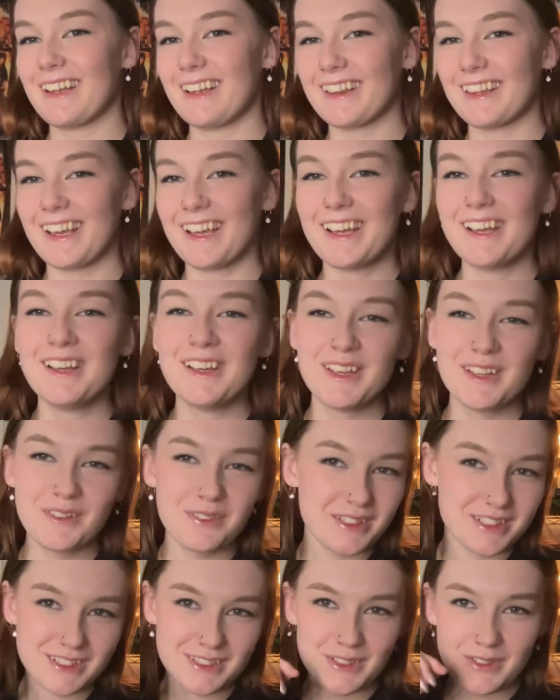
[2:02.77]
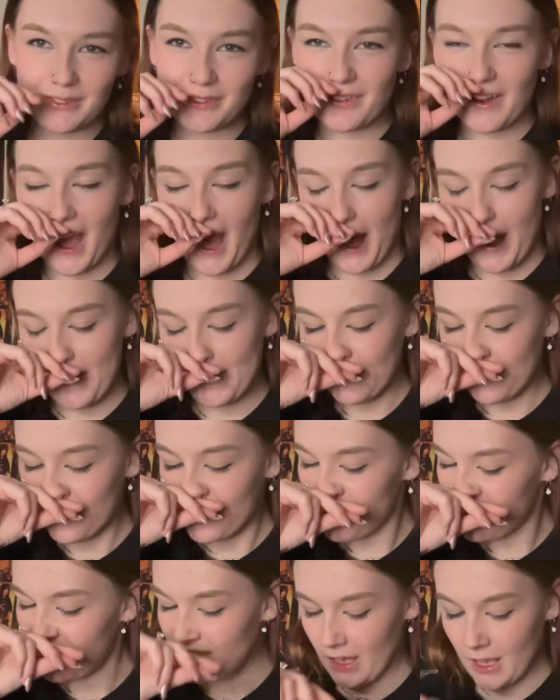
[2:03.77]
that he was too fat,
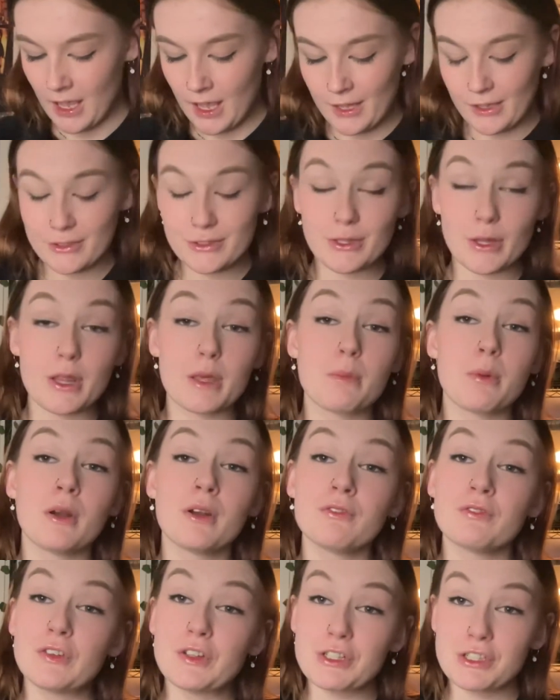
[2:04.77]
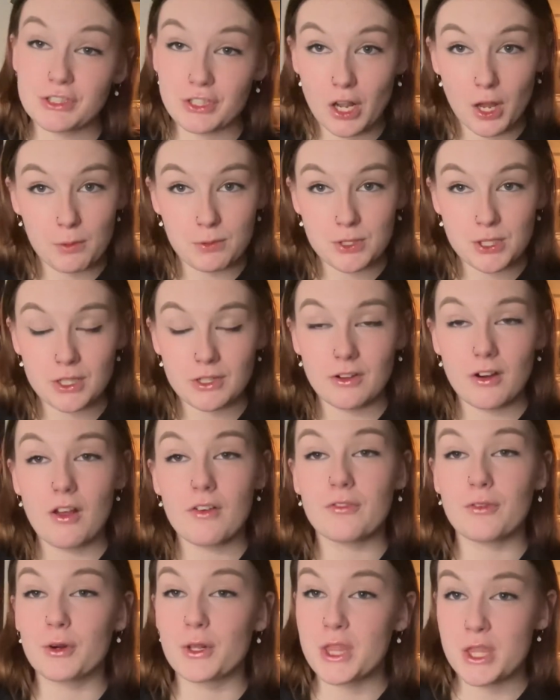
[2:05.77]
so they put him for
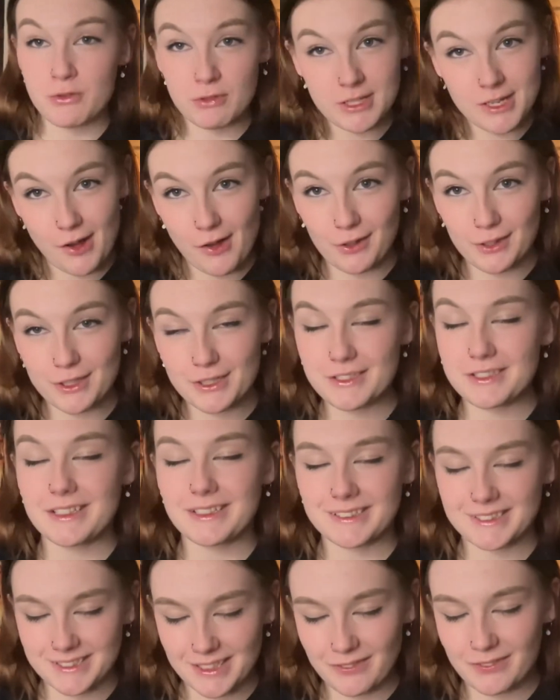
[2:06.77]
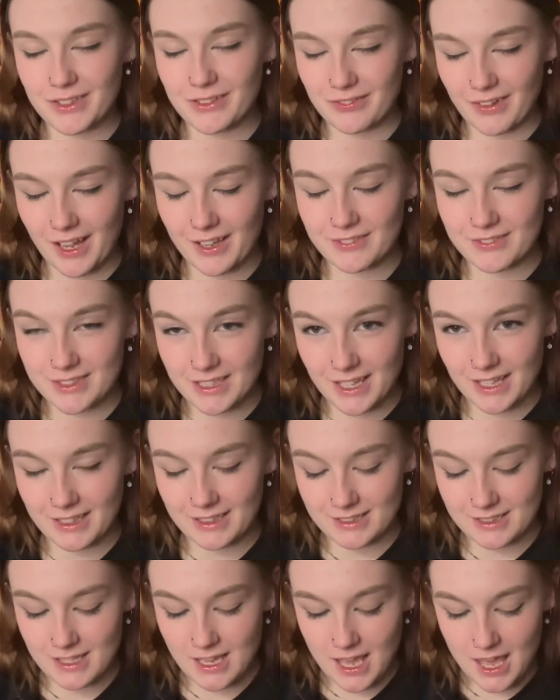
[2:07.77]
adoption for
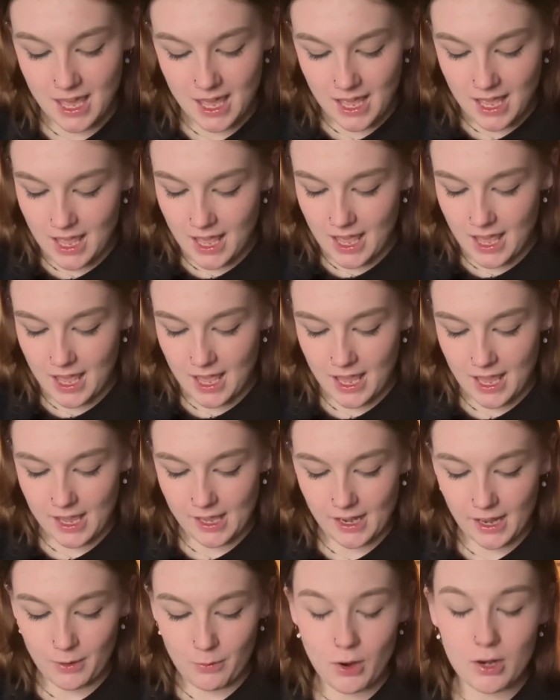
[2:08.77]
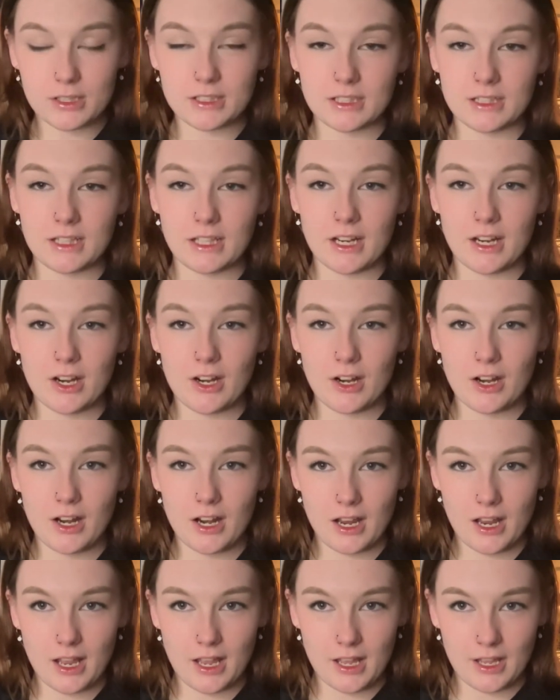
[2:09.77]
$3.75. And I walked in there,
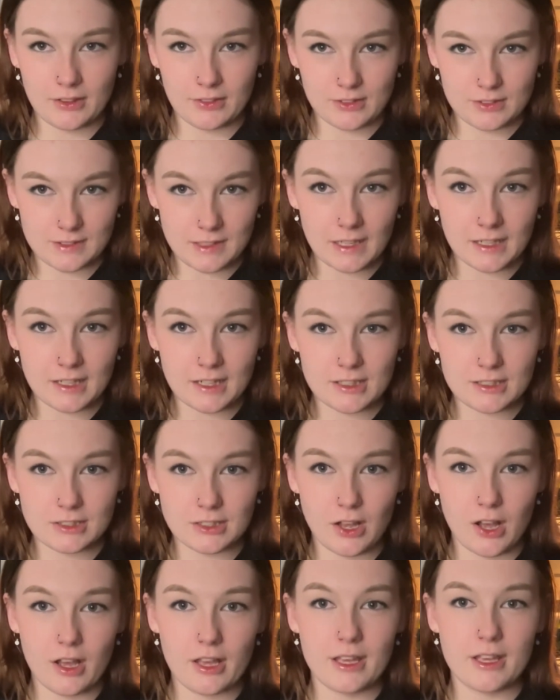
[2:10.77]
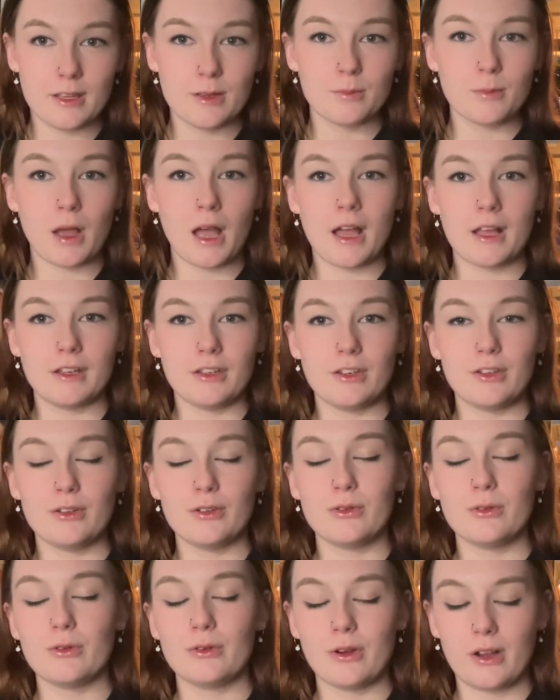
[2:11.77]
and the second I saw him, I
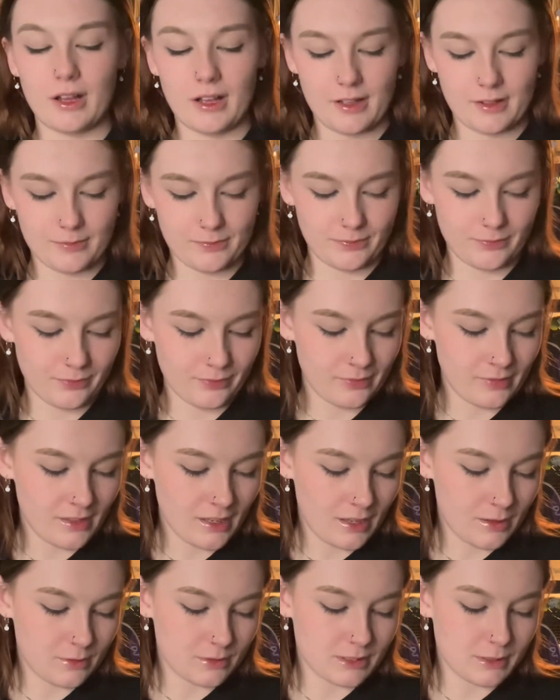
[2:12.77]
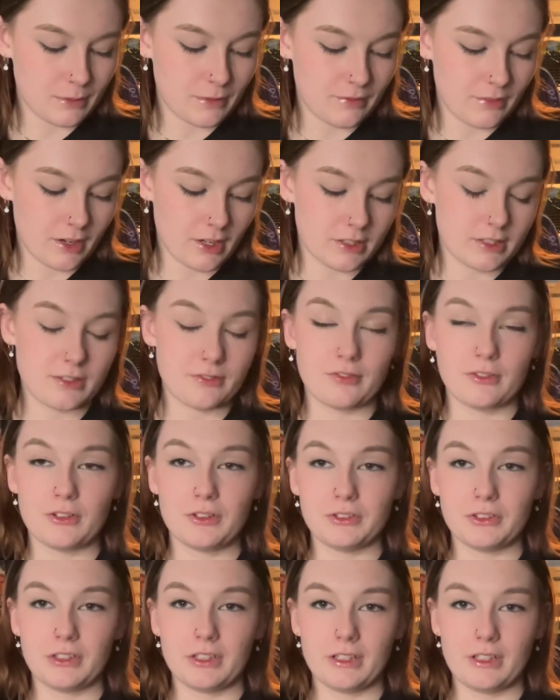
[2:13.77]
knew it was going to be very
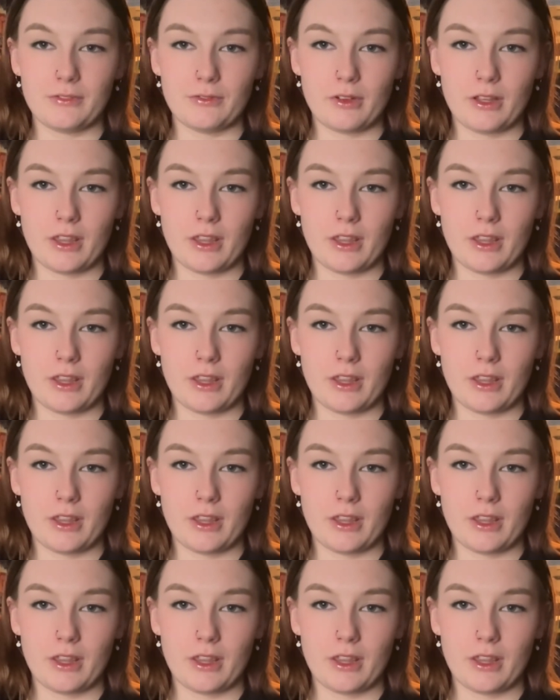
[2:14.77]
difficult to leave